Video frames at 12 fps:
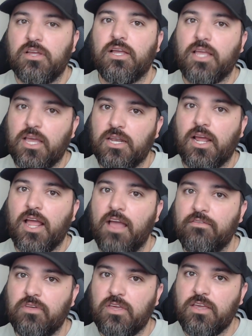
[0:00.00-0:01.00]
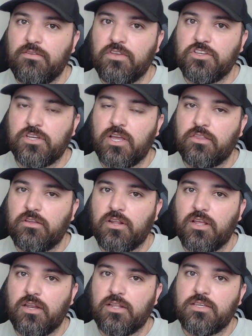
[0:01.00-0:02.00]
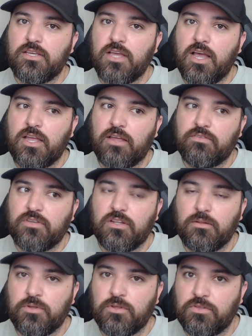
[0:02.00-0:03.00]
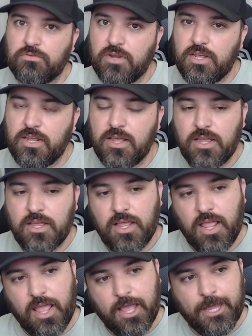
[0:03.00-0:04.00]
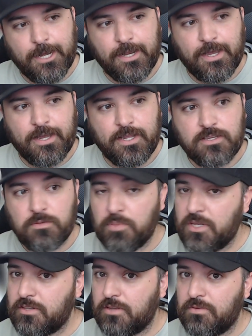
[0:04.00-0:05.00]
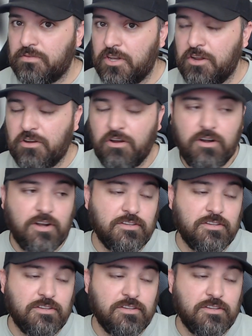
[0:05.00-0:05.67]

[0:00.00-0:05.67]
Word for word: Again, I have the EVGA 3080 Ti FTW3, and uh, it's a beast of a video card.